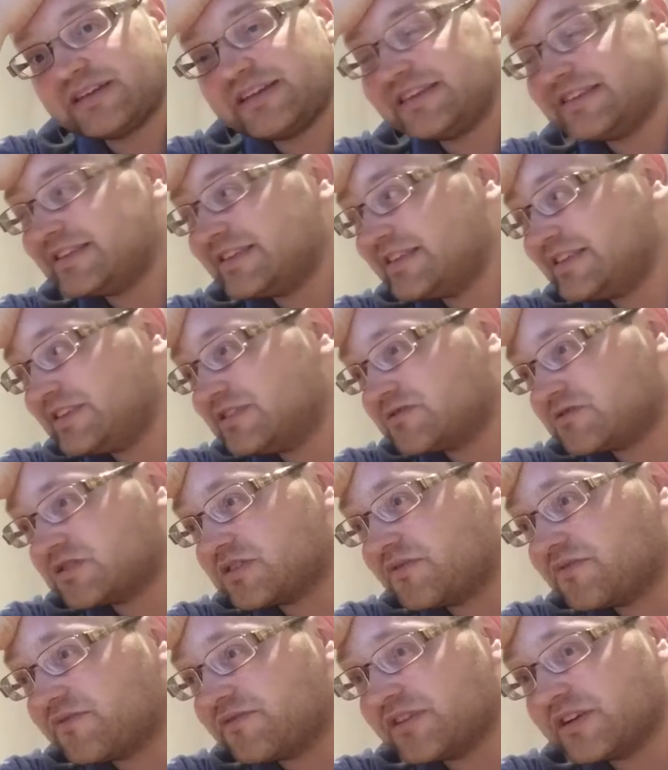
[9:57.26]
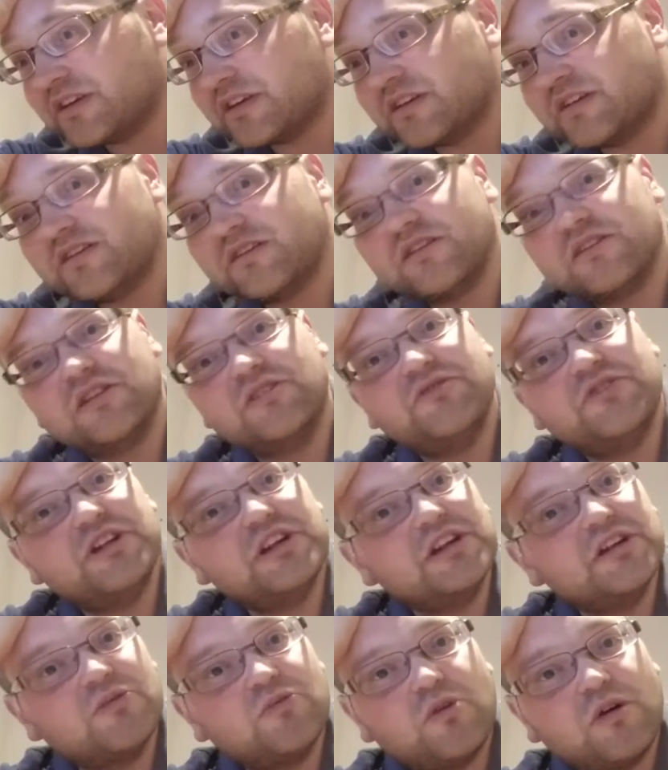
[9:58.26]
to LEDs or something. I don't
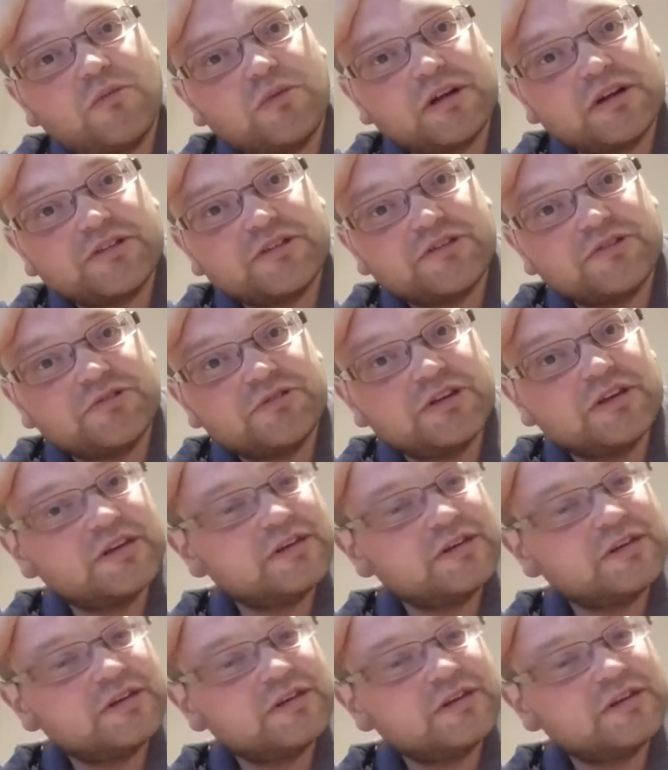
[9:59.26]
really know what I'm going to do